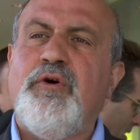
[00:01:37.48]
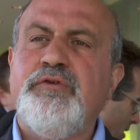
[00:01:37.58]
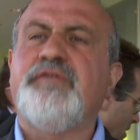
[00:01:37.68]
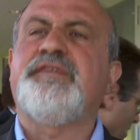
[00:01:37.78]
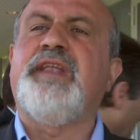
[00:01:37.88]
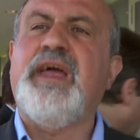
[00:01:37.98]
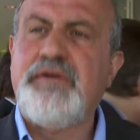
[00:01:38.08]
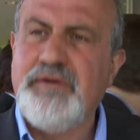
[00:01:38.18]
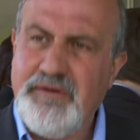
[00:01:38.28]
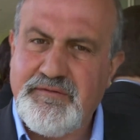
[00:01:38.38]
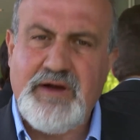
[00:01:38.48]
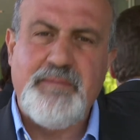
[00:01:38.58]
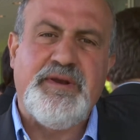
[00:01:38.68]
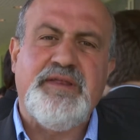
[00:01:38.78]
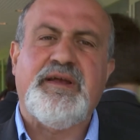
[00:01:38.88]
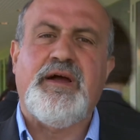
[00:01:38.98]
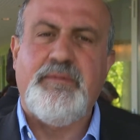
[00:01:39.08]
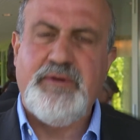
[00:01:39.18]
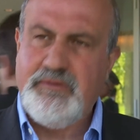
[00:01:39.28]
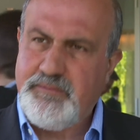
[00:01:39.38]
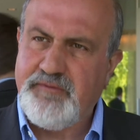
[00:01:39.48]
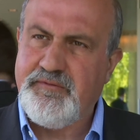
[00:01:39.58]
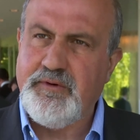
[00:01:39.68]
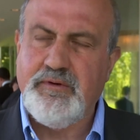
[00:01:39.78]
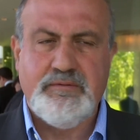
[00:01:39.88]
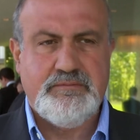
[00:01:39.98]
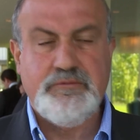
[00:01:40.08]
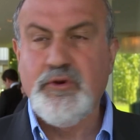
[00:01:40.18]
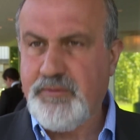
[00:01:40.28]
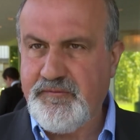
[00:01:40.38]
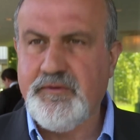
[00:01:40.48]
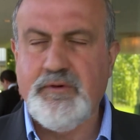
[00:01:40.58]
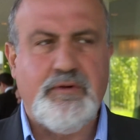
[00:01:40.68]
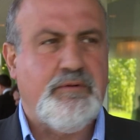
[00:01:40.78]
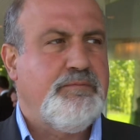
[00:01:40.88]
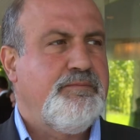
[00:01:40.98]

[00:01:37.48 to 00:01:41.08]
or your selection of companies that are going to be in your portfolio. Your portfolio,